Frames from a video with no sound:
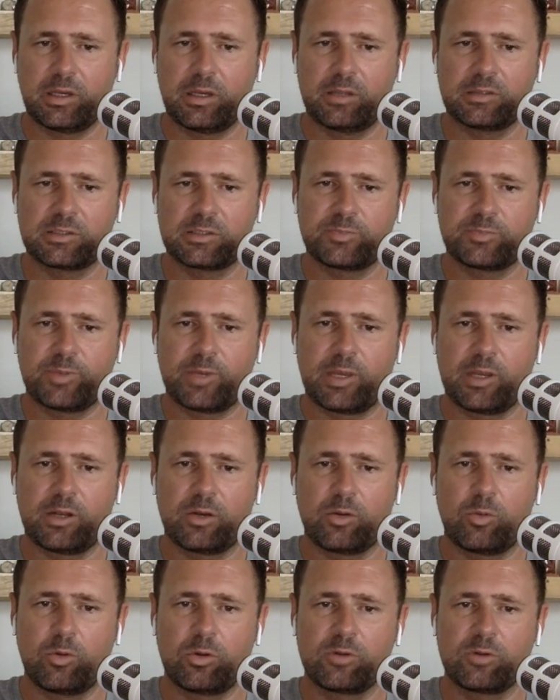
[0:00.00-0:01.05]
despite our
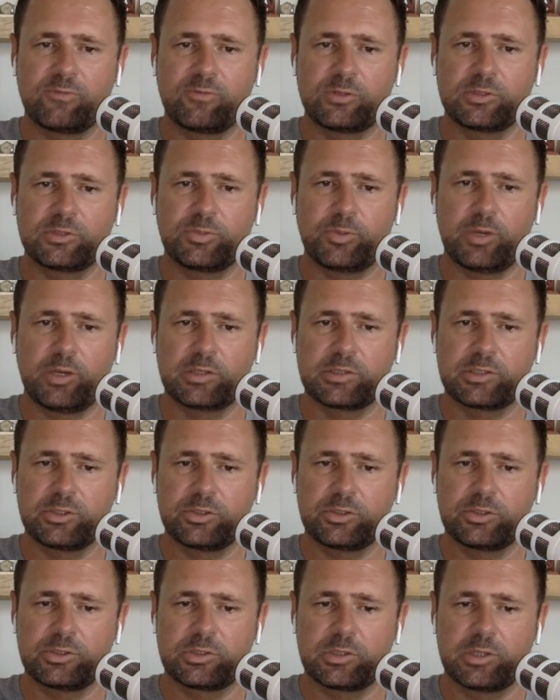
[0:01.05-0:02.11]
wonderful
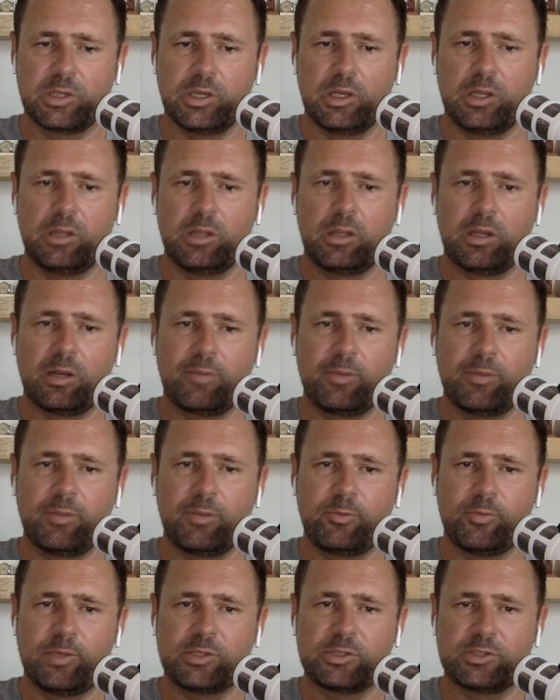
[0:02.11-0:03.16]
sponsors, a lot of people
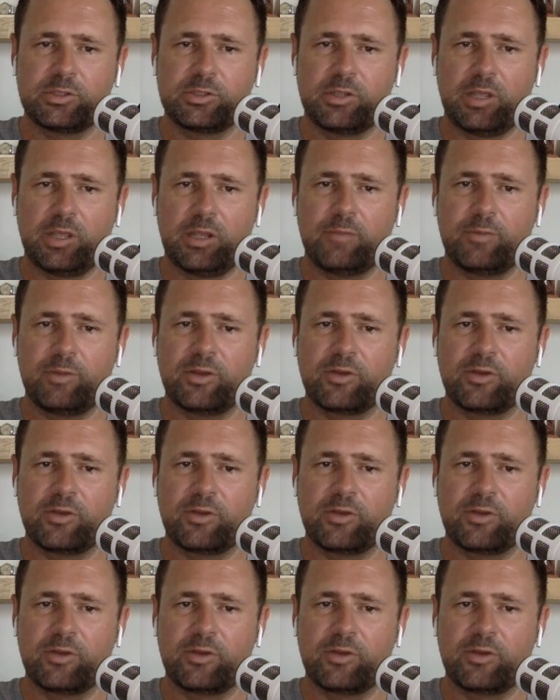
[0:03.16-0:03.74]
mentioned AWS.